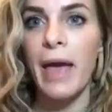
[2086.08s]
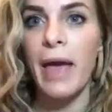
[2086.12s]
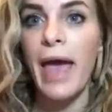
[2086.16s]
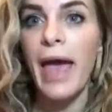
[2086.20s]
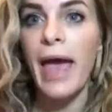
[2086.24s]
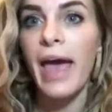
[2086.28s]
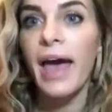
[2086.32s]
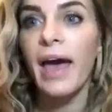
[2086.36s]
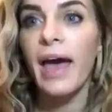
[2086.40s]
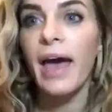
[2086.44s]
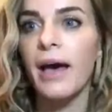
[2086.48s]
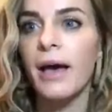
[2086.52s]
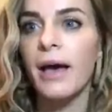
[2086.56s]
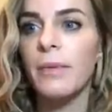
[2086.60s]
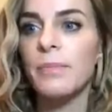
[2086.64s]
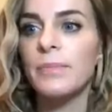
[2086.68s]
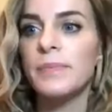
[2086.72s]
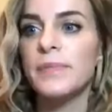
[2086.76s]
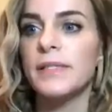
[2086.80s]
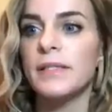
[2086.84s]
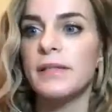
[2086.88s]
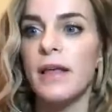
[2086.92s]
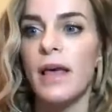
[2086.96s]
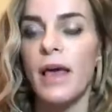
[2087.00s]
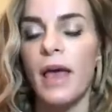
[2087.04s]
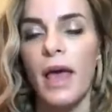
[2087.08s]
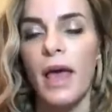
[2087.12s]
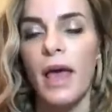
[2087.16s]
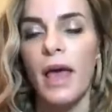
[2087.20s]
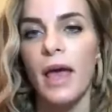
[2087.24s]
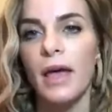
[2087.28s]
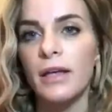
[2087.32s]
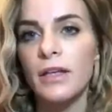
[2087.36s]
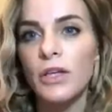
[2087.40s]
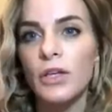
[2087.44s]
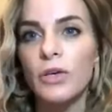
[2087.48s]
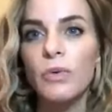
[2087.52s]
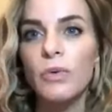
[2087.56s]
some apps
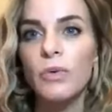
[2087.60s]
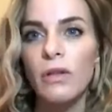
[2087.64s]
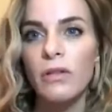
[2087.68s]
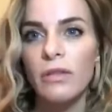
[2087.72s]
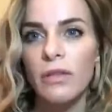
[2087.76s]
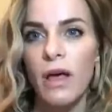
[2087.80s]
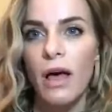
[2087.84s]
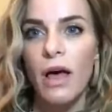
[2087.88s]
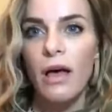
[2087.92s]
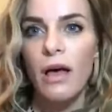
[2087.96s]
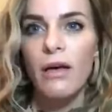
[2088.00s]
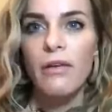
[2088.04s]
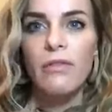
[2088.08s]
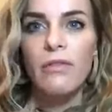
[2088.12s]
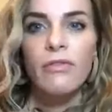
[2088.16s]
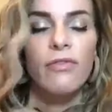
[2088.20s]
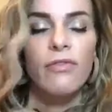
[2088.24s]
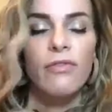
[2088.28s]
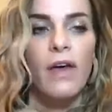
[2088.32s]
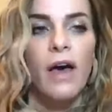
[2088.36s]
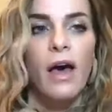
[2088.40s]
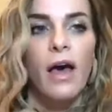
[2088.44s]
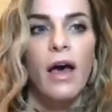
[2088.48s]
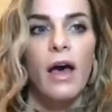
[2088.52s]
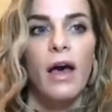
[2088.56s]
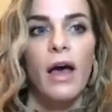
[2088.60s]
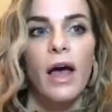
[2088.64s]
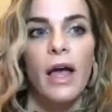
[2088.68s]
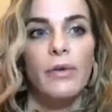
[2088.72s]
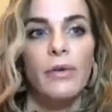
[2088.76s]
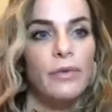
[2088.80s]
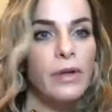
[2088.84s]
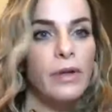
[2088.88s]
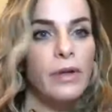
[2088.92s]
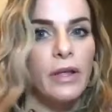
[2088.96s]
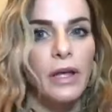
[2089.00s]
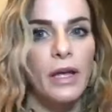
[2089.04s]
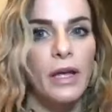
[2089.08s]
that you will love that I
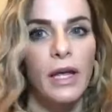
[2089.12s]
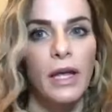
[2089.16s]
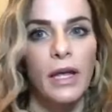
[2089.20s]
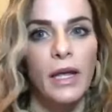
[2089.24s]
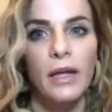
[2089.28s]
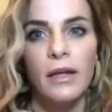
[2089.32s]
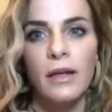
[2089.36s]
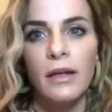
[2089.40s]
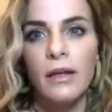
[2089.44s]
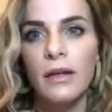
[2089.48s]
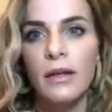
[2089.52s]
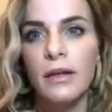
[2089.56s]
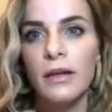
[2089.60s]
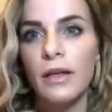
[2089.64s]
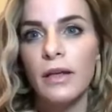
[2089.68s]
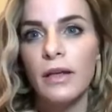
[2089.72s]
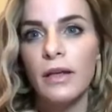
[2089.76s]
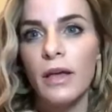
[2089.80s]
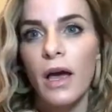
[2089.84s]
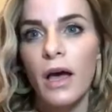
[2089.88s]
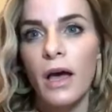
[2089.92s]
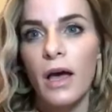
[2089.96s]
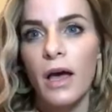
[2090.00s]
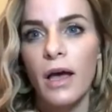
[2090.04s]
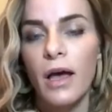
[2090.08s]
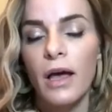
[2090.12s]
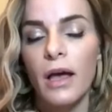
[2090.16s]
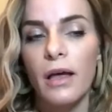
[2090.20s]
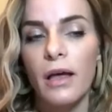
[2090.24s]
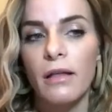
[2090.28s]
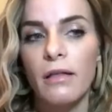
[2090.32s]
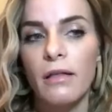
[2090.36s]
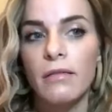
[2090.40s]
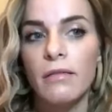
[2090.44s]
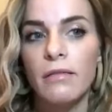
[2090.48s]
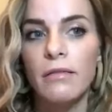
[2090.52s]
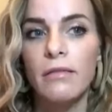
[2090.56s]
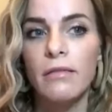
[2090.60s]
really
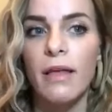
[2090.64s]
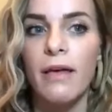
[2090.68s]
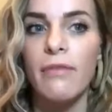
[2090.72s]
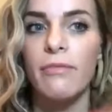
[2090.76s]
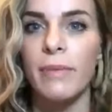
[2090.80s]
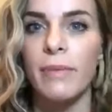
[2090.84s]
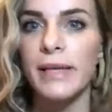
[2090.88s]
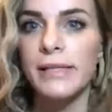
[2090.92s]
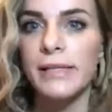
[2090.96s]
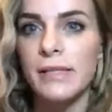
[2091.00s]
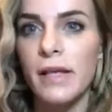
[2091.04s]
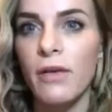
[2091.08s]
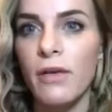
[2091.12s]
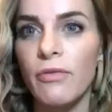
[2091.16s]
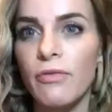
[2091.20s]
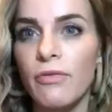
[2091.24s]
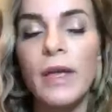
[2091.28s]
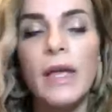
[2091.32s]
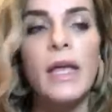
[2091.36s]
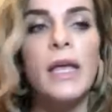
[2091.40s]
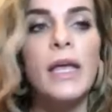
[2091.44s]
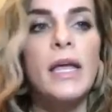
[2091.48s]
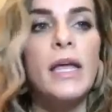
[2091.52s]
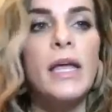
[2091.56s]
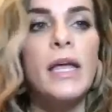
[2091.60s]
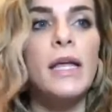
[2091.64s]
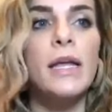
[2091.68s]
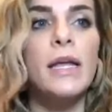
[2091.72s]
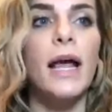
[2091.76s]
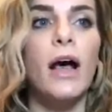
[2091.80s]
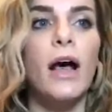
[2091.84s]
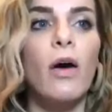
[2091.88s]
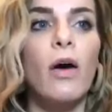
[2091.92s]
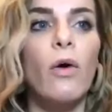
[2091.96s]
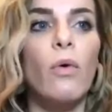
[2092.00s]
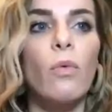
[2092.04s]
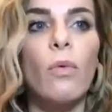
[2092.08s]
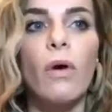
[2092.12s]
love myself.
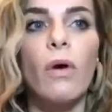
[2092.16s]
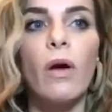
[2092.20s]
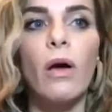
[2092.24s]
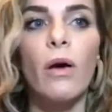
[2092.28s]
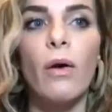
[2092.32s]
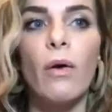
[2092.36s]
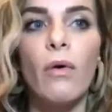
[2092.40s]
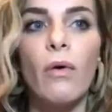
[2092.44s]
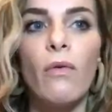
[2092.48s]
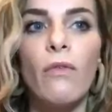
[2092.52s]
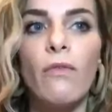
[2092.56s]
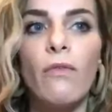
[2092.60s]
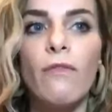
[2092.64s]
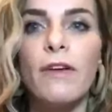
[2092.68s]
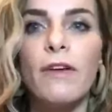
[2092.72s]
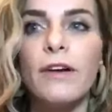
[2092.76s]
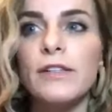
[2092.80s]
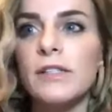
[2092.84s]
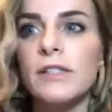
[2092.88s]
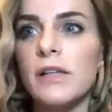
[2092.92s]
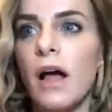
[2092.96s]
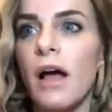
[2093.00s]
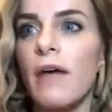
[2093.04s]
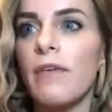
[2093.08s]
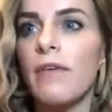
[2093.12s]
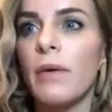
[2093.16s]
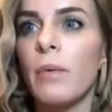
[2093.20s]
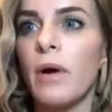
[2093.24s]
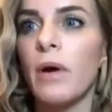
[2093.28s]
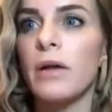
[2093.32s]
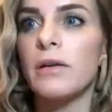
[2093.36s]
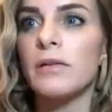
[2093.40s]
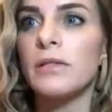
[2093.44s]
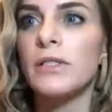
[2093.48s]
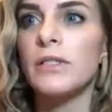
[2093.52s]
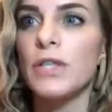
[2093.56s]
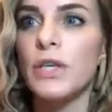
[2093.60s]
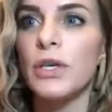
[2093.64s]
Now, first off, I
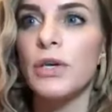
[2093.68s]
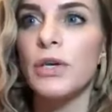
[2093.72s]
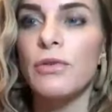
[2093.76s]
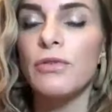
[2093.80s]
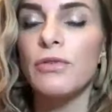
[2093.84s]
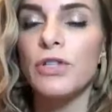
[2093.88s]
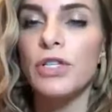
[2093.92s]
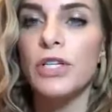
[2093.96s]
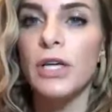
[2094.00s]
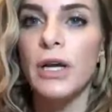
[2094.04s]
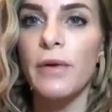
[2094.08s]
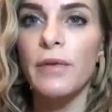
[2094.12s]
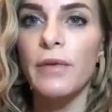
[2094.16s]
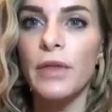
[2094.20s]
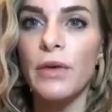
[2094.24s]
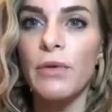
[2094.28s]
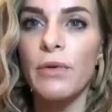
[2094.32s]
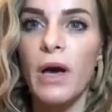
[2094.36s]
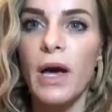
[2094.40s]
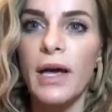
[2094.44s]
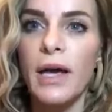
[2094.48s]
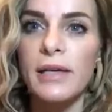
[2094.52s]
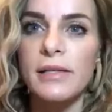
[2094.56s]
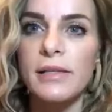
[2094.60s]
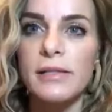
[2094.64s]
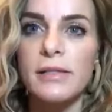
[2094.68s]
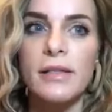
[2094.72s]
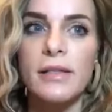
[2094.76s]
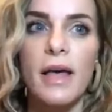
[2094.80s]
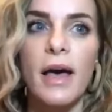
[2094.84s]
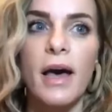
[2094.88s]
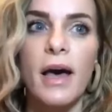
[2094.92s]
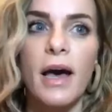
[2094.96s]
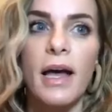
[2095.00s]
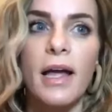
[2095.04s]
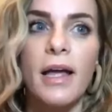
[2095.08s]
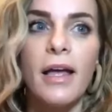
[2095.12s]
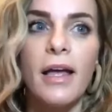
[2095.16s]
want to share with you guys
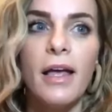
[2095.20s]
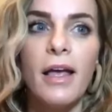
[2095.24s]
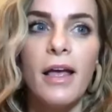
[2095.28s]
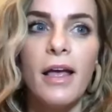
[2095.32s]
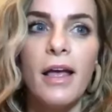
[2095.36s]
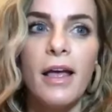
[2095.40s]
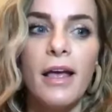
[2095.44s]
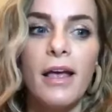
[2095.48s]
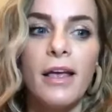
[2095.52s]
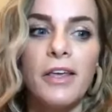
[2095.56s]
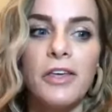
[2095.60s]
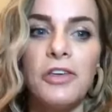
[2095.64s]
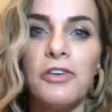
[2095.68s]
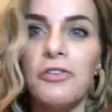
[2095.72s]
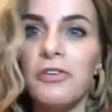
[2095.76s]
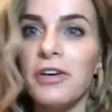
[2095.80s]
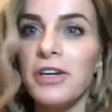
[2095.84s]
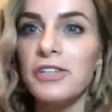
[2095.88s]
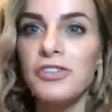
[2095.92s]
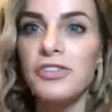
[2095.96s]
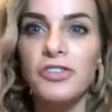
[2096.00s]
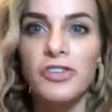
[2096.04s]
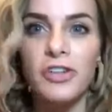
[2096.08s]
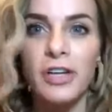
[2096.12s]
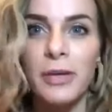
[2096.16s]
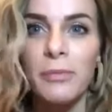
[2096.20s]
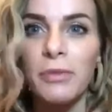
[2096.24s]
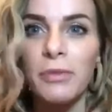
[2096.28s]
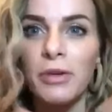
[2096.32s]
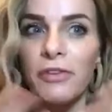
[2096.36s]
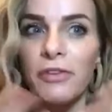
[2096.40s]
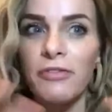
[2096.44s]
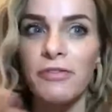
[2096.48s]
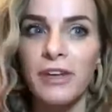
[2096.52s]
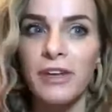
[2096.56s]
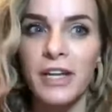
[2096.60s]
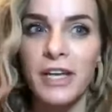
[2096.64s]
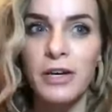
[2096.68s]
that you can trim your
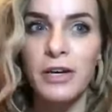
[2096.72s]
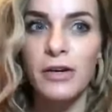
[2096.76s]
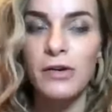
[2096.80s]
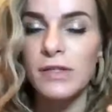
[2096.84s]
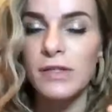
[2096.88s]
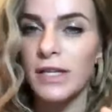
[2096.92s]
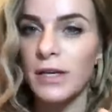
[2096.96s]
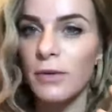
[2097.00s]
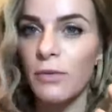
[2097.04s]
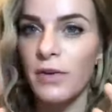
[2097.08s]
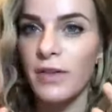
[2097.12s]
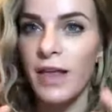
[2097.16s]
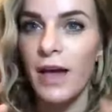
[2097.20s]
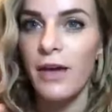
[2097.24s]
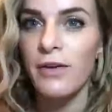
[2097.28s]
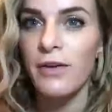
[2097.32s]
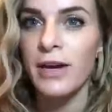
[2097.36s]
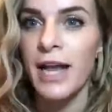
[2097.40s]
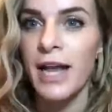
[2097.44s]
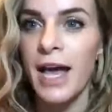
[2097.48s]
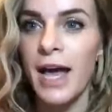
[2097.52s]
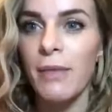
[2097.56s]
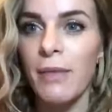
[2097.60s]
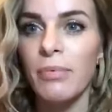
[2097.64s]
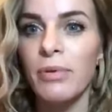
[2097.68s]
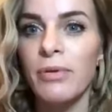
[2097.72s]
videos without an app.